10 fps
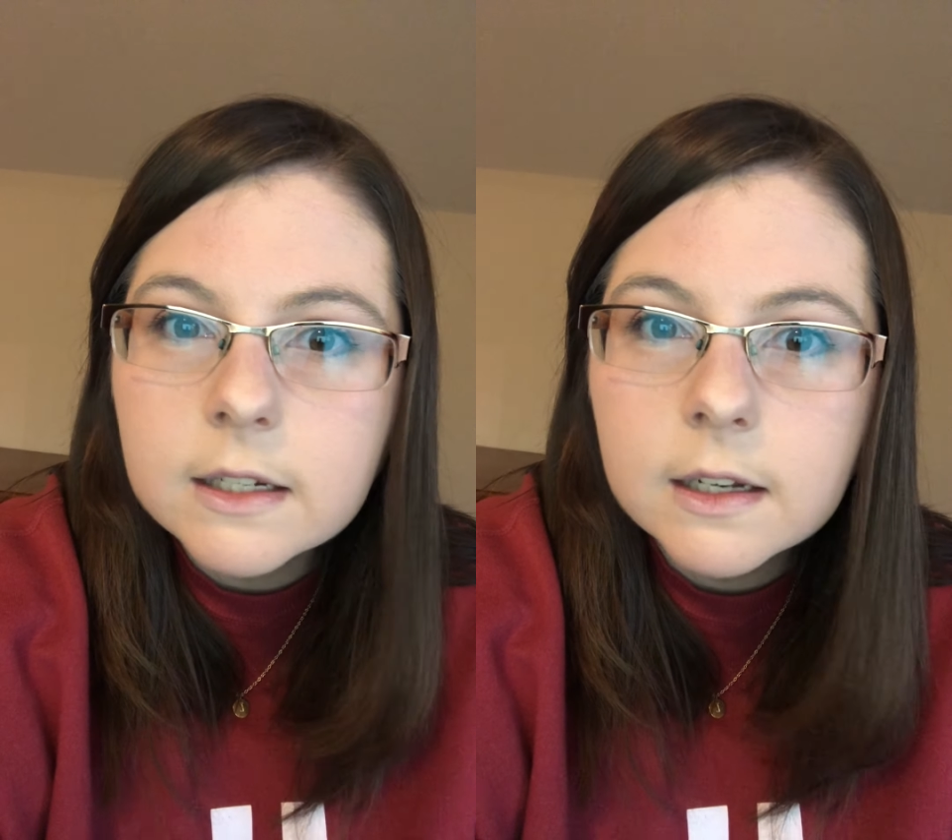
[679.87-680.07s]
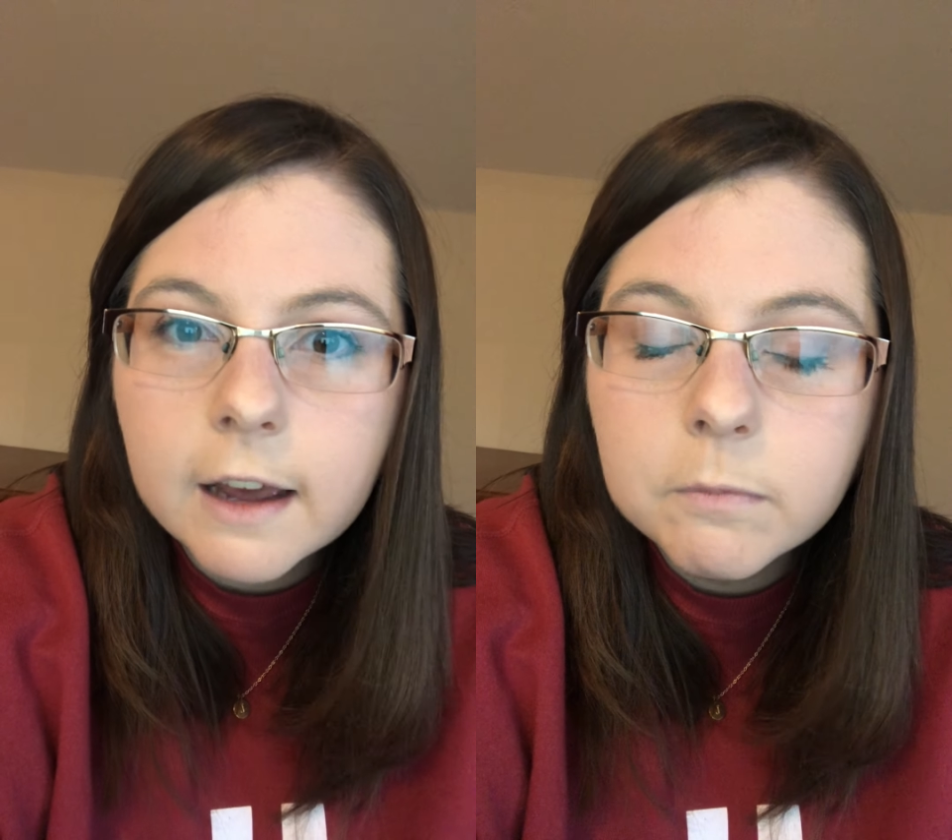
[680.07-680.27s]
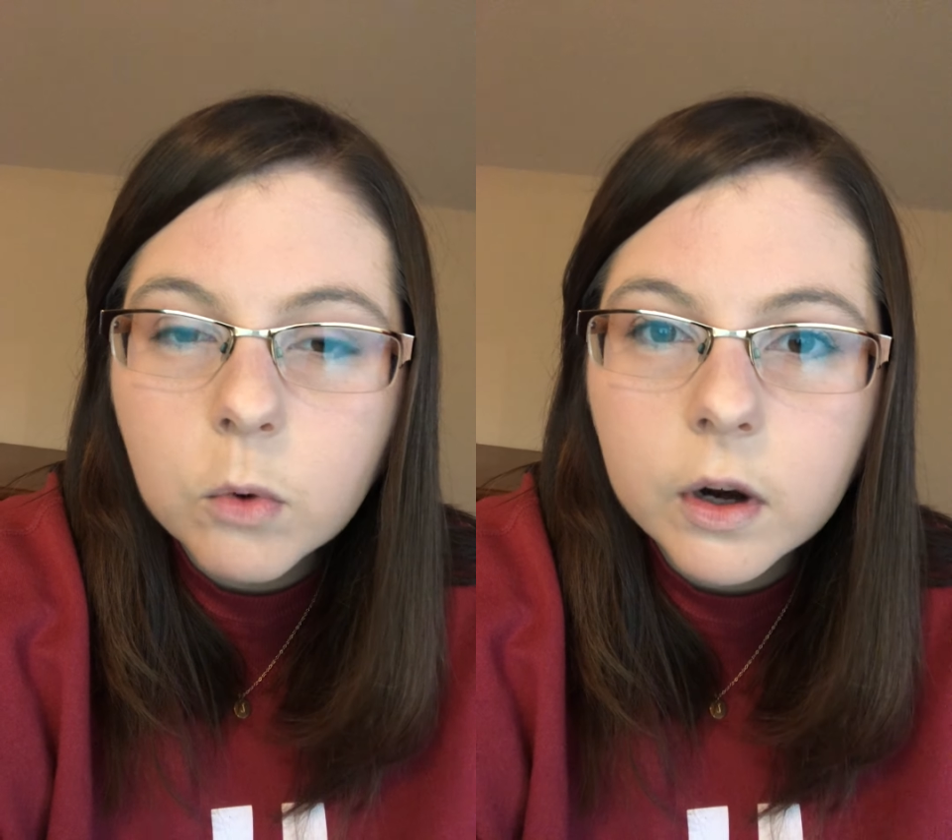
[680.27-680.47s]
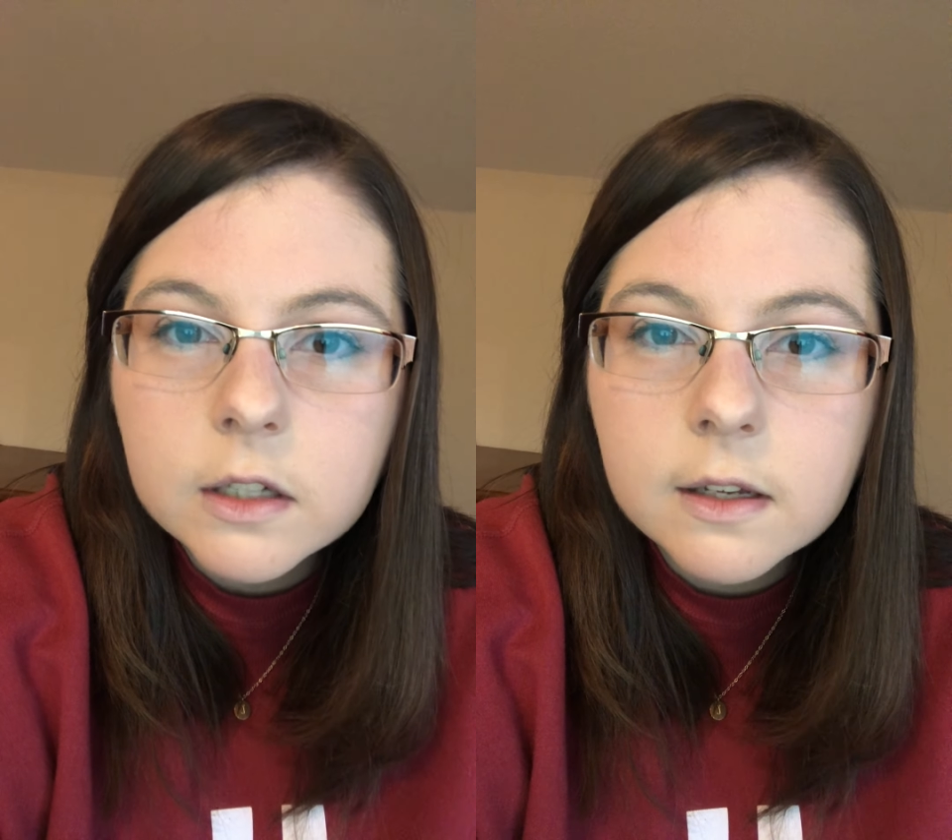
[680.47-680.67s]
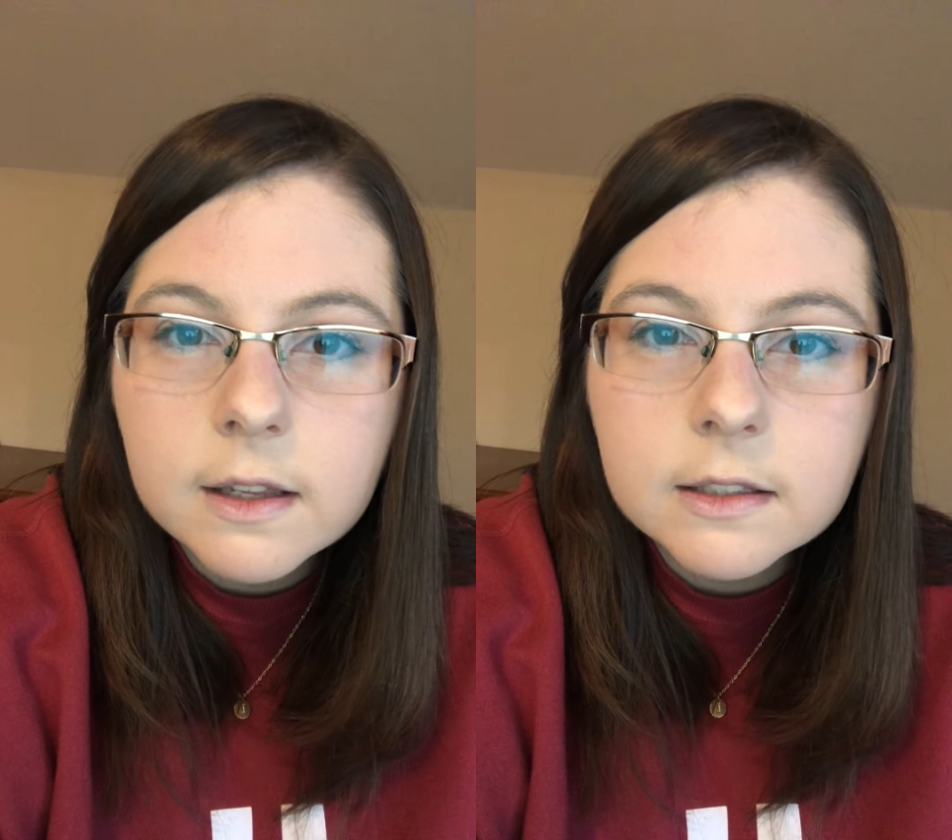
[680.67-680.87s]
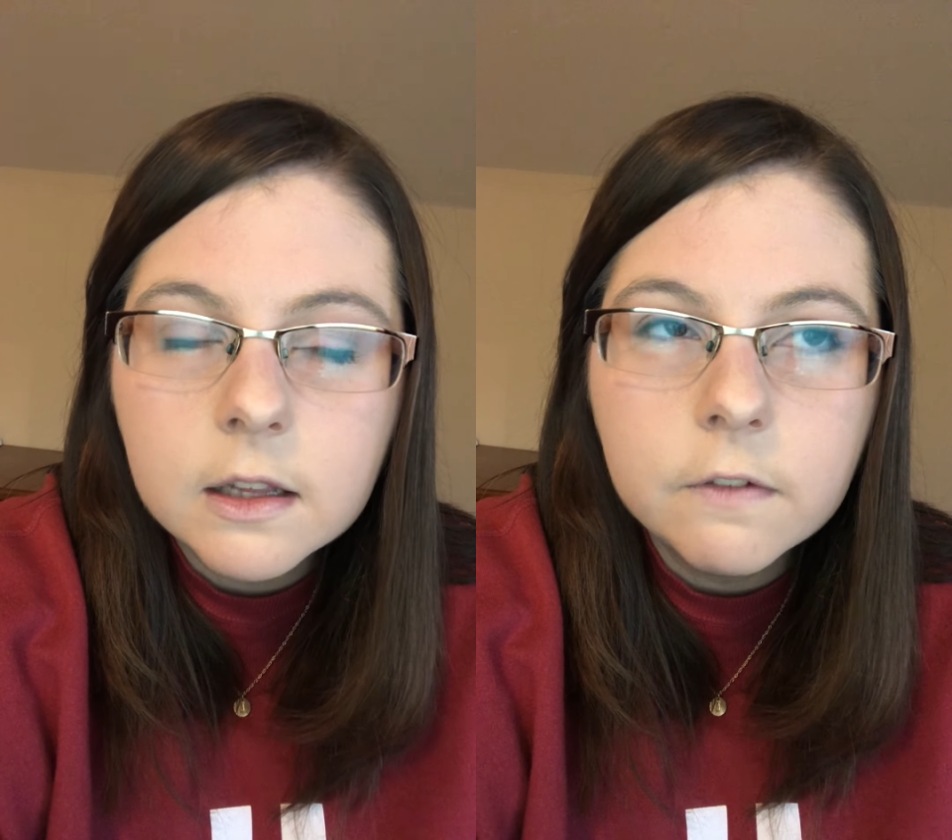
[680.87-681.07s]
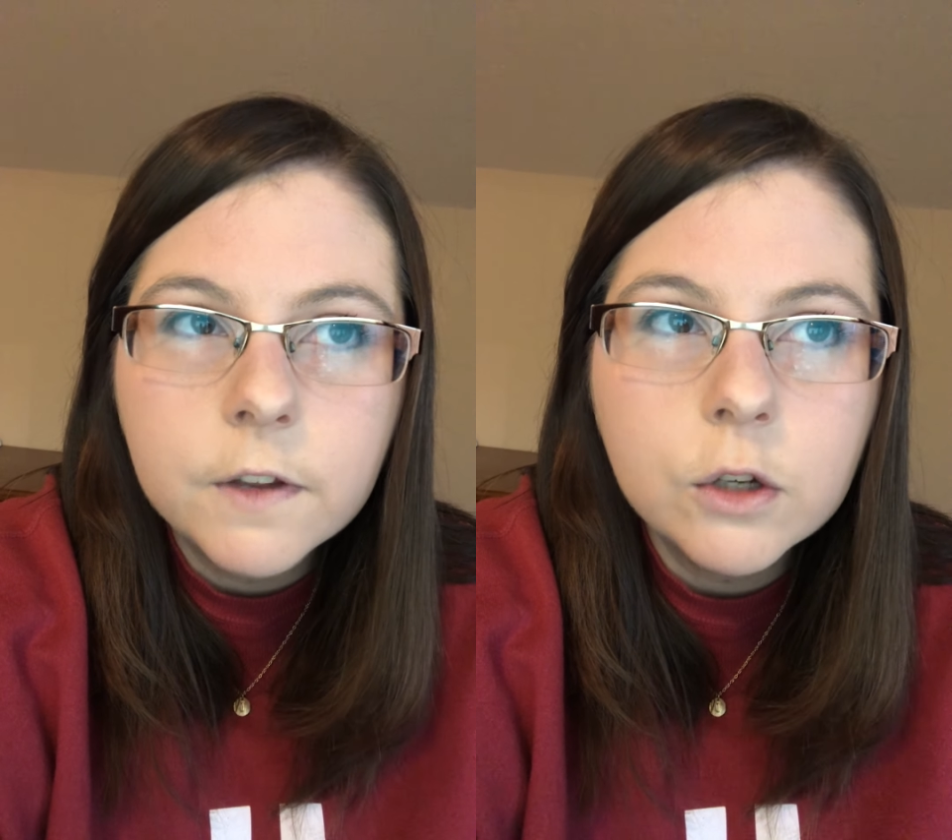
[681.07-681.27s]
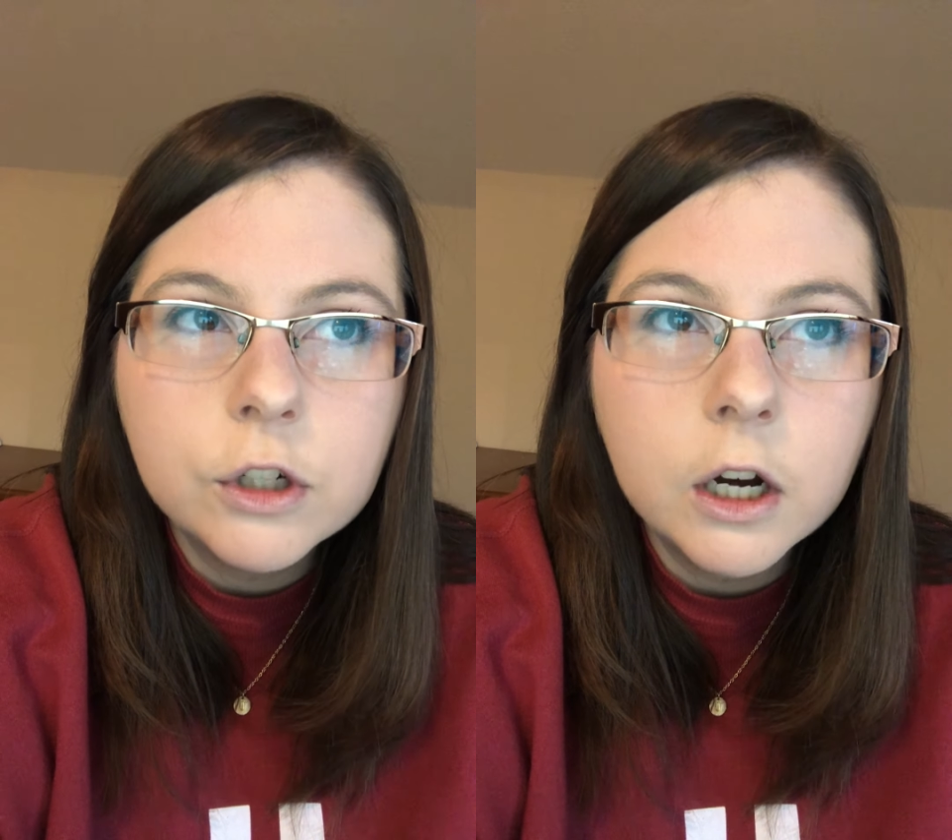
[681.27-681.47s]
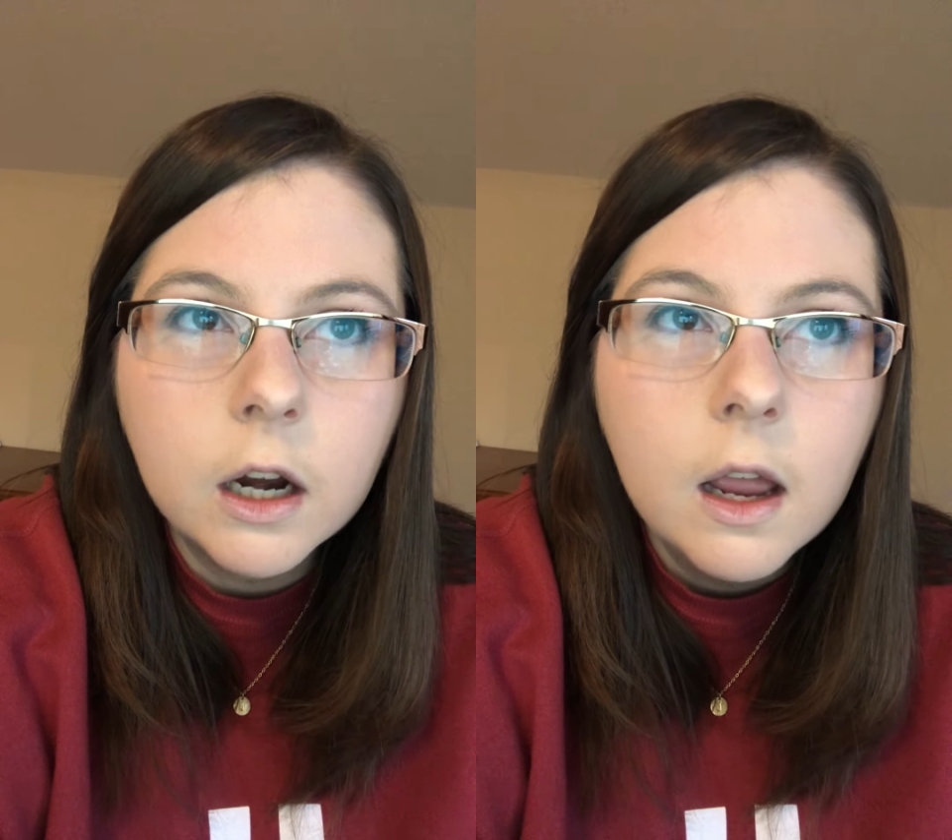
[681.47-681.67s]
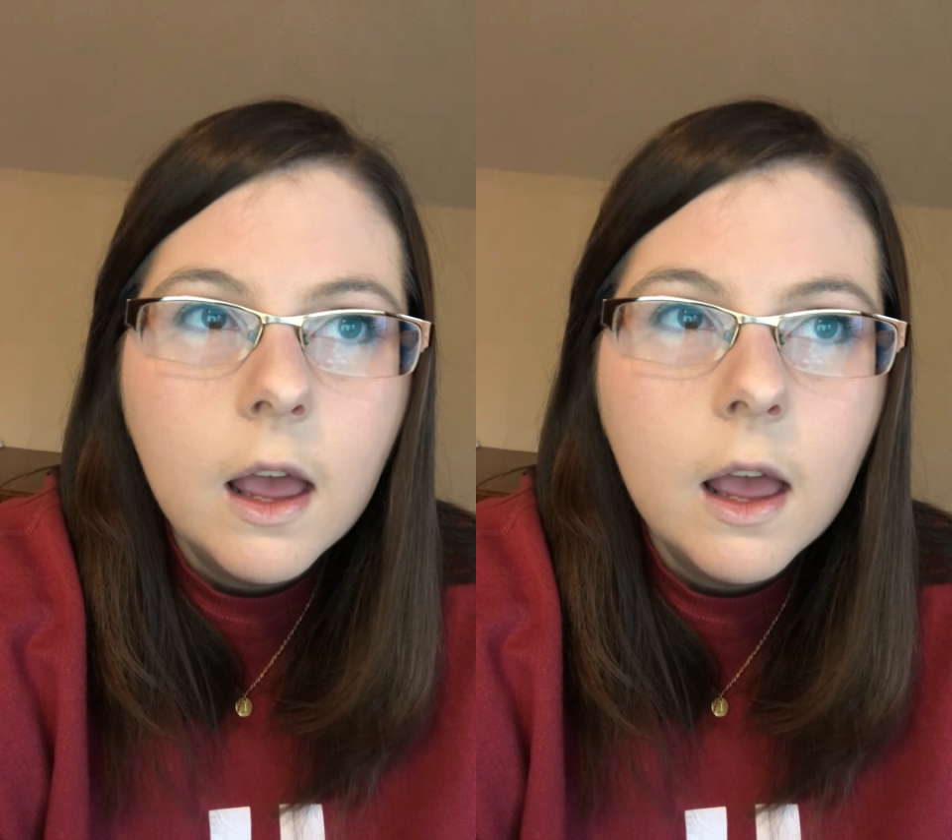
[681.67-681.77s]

to dive more into this in the future.